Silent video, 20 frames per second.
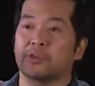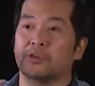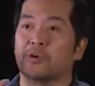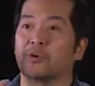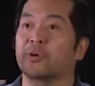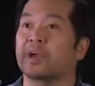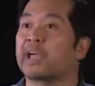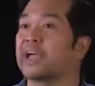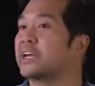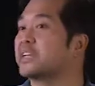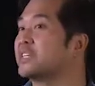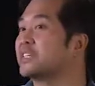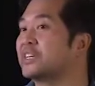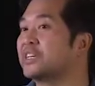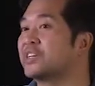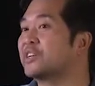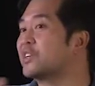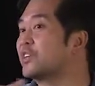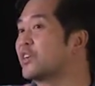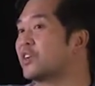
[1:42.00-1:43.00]
Your
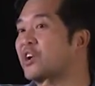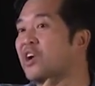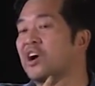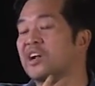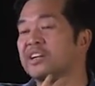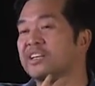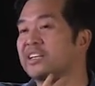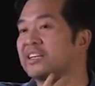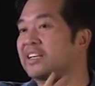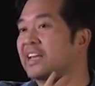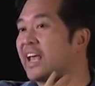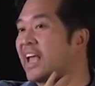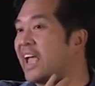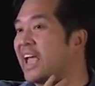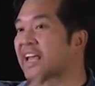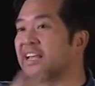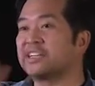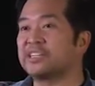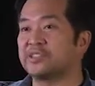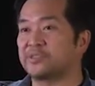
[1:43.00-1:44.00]
ending could have gone in
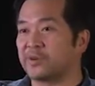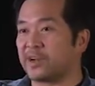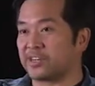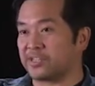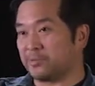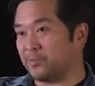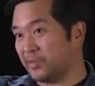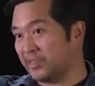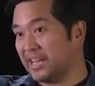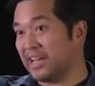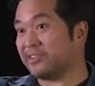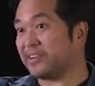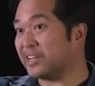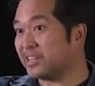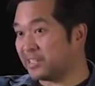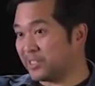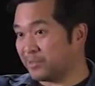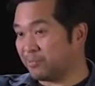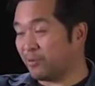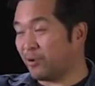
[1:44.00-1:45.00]
any direction, without
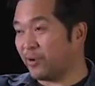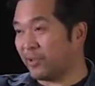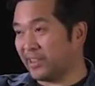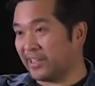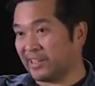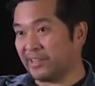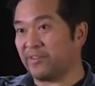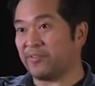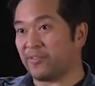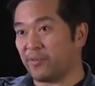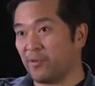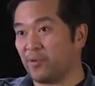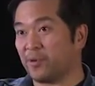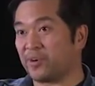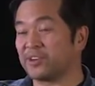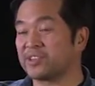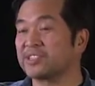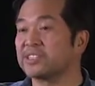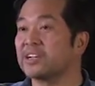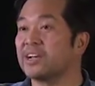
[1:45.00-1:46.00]
any spoiling, of
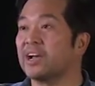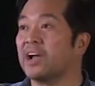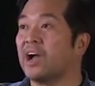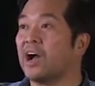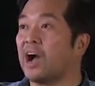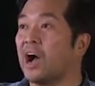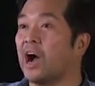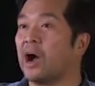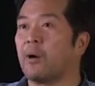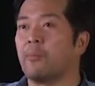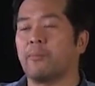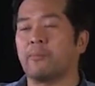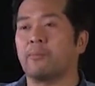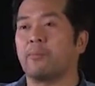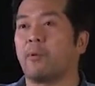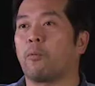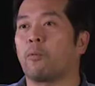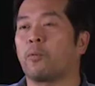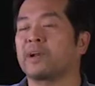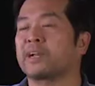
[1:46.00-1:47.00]
course.
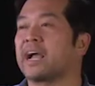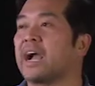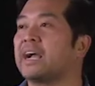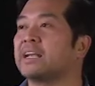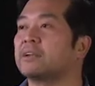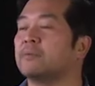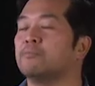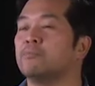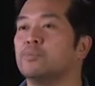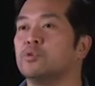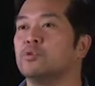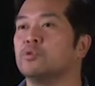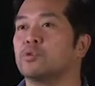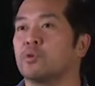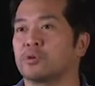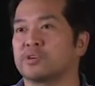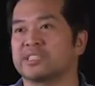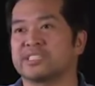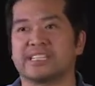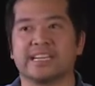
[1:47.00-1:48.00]
What kind of mood
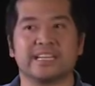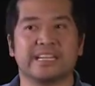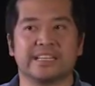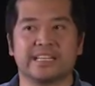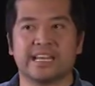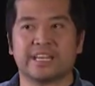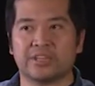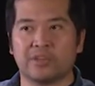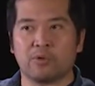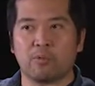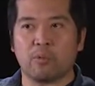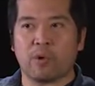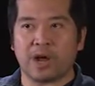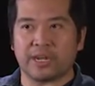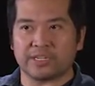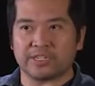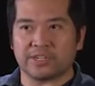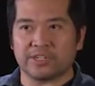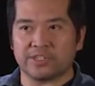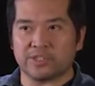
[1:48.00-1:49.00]
or setting that you
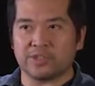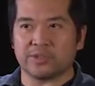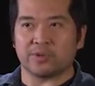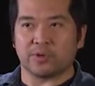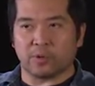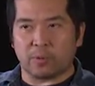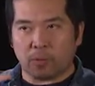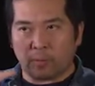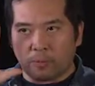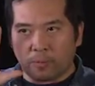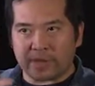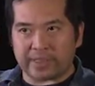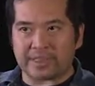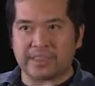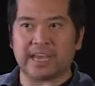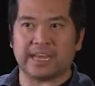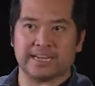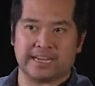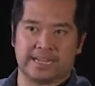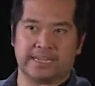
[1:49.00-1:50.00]
wanted to do with
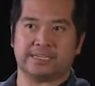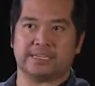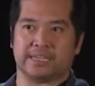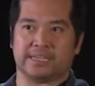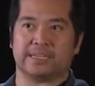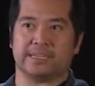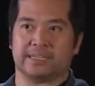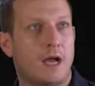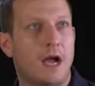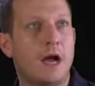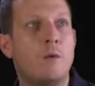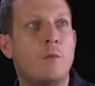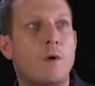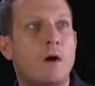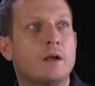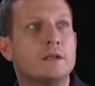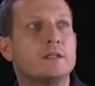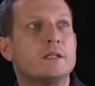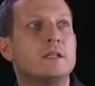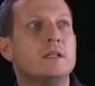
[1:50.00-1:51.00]
that ending? I
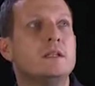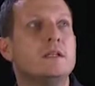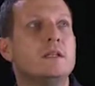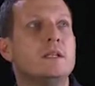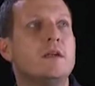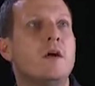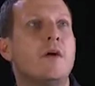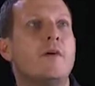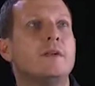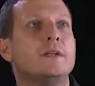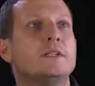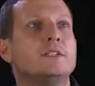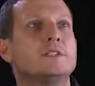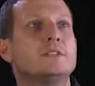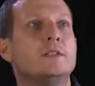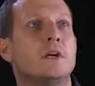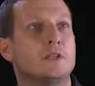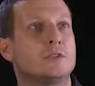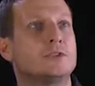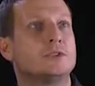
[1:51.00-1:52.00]
wanted the
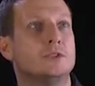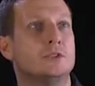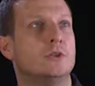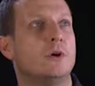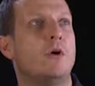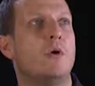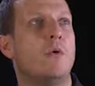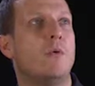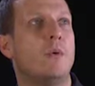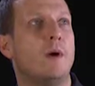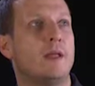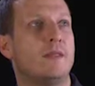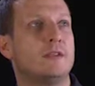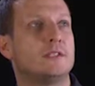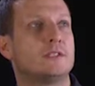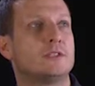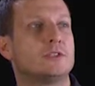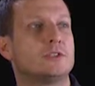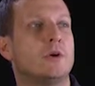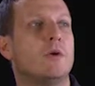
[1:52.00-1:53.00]
audience not to know where
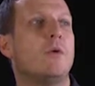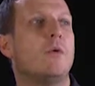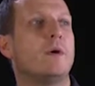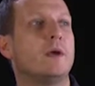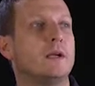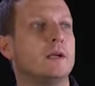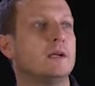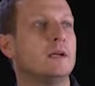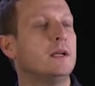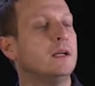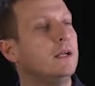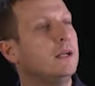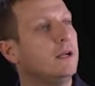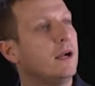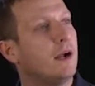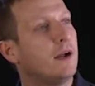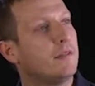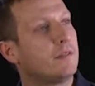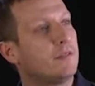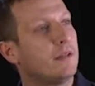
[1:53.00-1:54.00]
this is going.
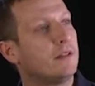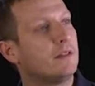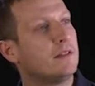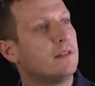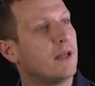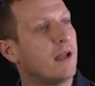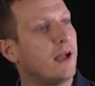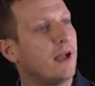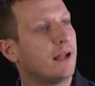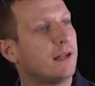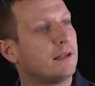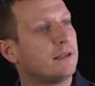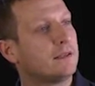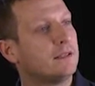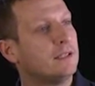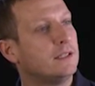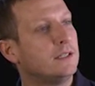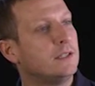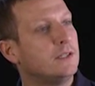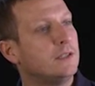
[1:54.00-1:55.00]
I think that
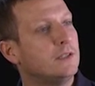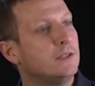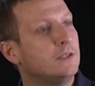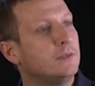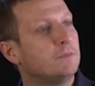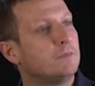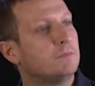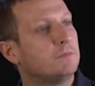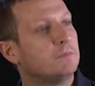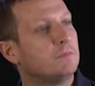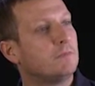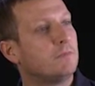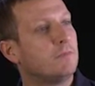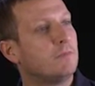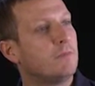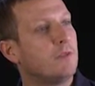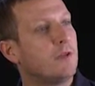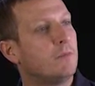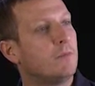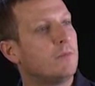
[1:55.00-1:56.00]

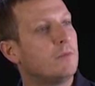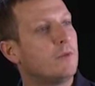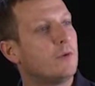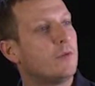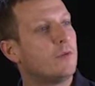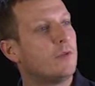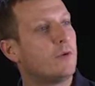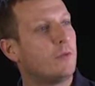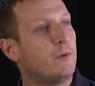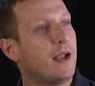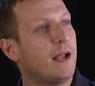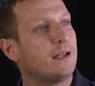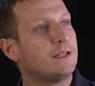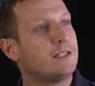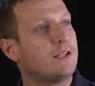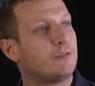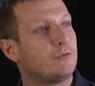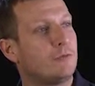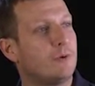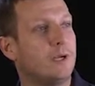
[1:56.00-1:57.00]
the
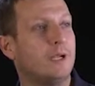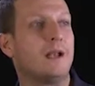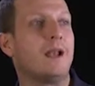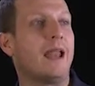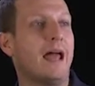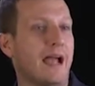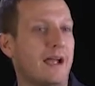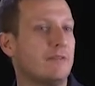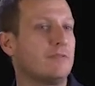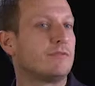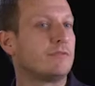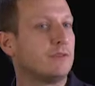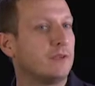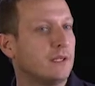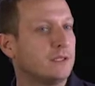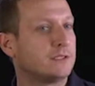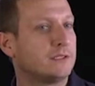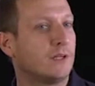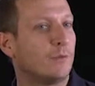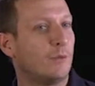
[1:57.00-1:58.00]
reality of real life
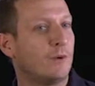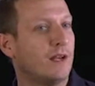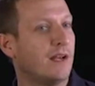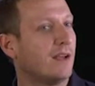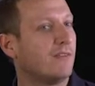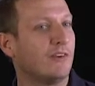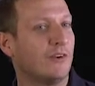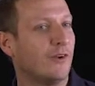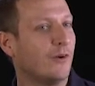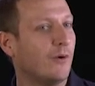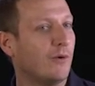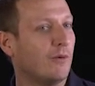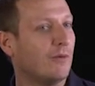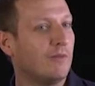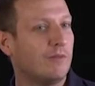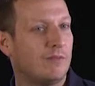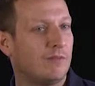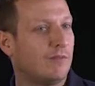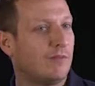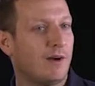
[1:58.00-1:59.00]
is that we never know
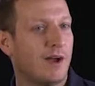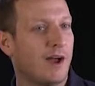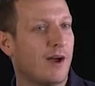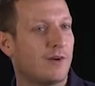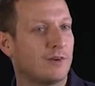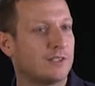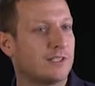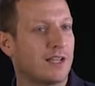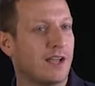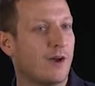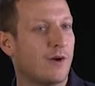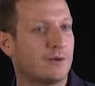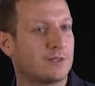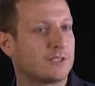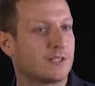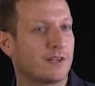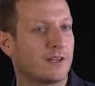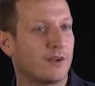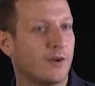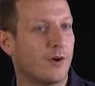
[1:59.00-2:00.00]
how it's
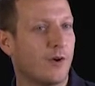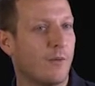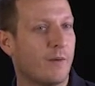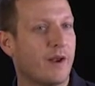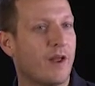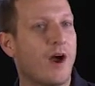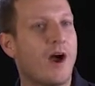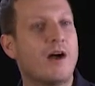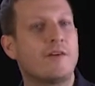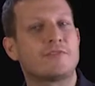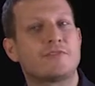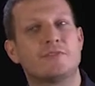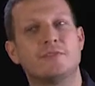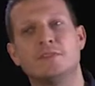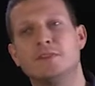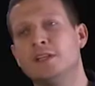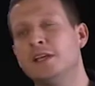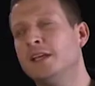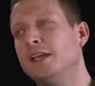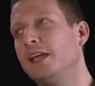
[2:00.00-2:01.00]
going to go. And
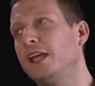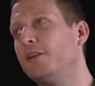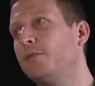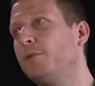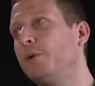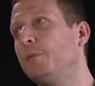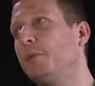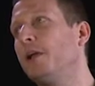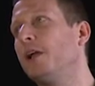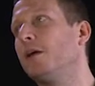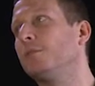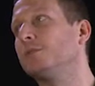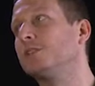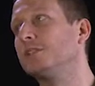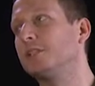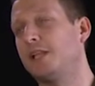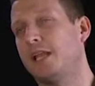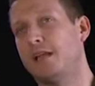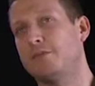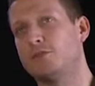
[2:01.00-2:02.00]
often, if we become
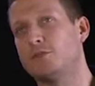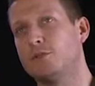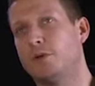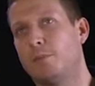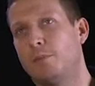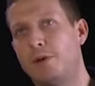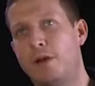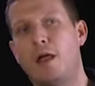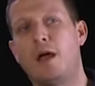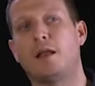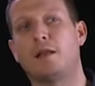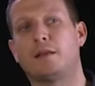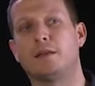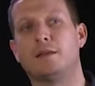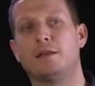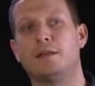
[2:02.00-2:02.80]
slaves to a plot,